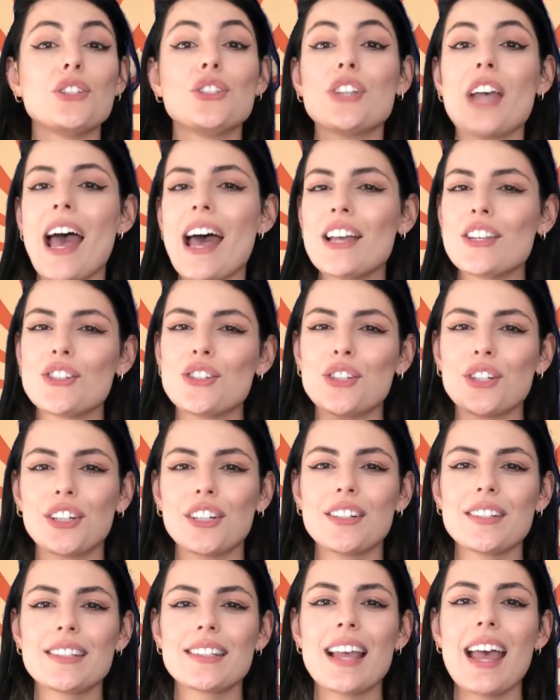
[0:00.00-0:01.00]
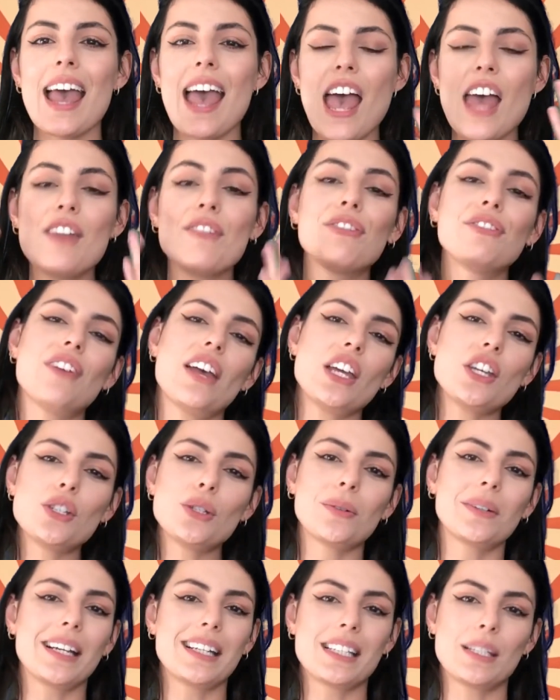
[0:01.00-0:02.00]
gestures, and
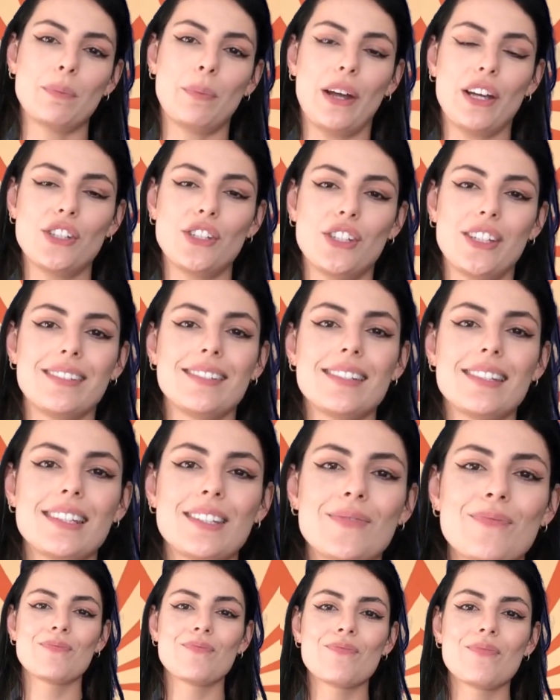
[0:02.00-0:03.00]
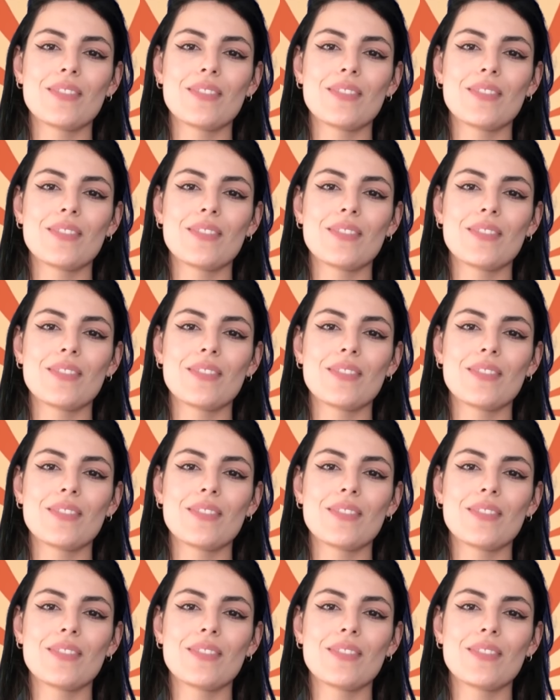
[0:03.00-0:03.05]
facial expressions.